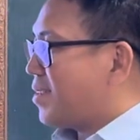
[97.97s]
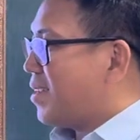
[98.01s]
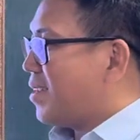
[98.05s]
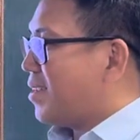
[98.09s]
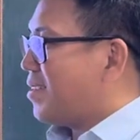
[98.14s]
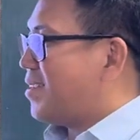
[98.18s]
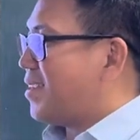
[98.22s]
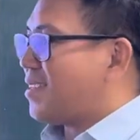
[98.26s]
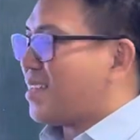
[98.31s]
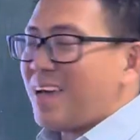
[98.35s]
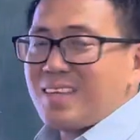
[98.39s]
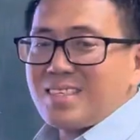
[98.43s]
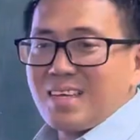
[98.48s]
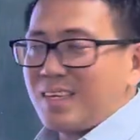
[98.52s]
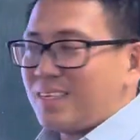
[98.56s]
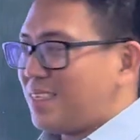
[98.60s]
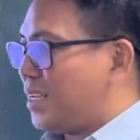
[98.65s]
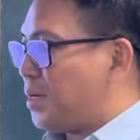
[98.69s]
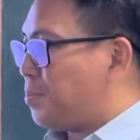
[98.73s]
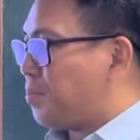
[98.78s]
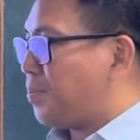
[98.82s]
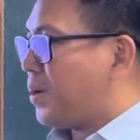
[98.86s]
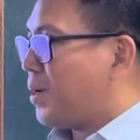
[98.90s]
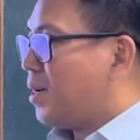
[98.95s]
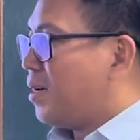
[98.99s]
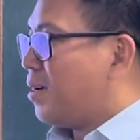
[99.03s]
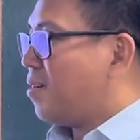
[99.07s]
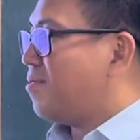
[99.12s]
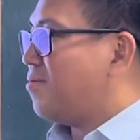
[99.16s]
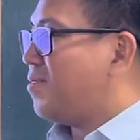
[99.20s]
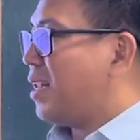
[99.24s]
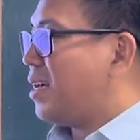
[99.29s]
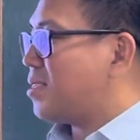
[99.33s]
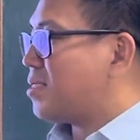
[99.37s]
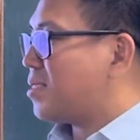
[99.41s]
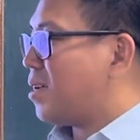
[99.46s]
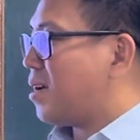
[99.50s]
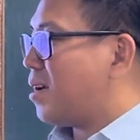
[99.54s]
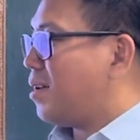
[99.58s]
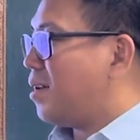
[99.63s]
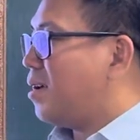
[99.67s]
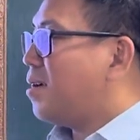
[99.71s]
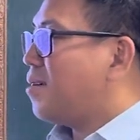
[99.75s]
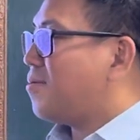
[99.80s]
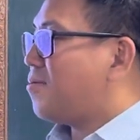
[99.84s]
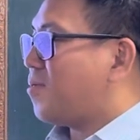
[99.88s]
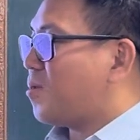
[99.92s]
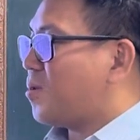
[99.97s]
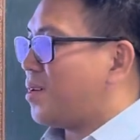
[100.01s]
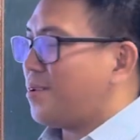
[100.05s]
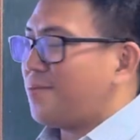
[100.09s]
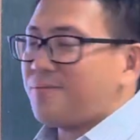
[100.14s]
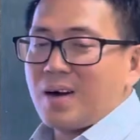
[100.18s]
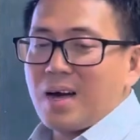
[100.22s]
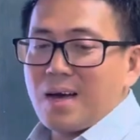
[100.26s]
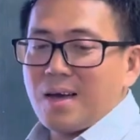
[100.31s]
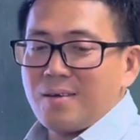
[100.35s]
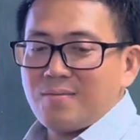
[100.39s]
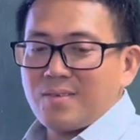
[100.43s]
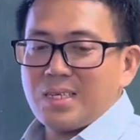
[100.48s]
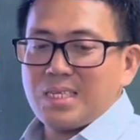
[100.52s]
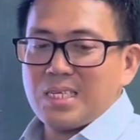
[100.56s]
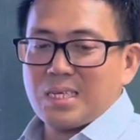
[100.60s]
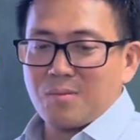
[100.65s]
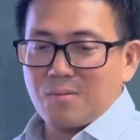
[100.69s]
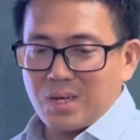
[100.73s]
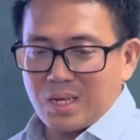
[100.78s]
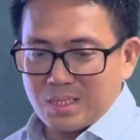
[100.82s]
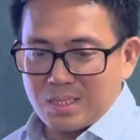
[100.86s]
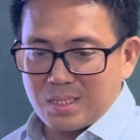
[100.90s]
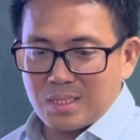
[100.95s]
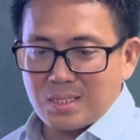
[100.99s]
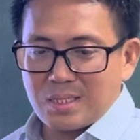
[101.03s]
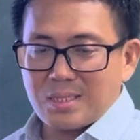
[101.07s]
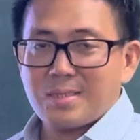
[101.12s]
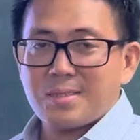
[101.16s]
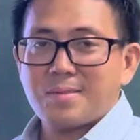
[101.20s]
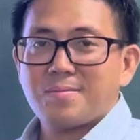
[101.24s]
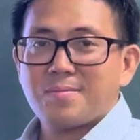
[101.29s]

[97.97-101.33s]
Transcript: that has a dip of less than 45 degrees.